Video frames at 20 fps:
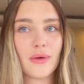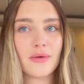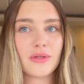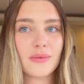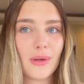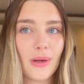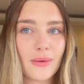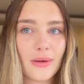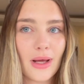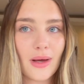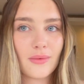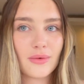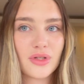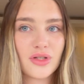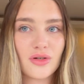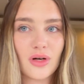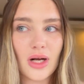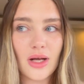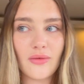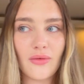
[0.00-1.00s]
was about an hour's
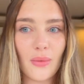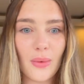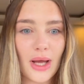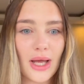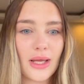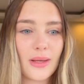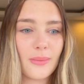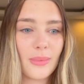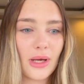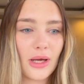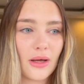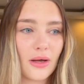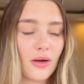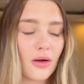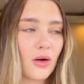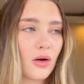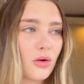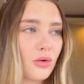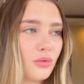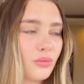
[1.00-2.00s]
drive away, but
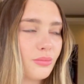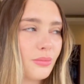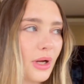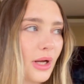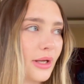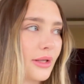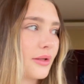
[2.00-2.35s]
oh my